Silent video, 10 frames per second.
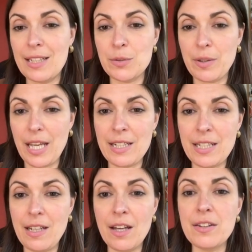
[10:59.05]
as with
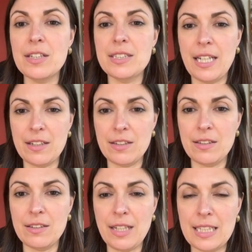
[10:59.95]
any other
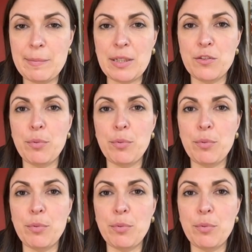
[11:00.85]
technical aspect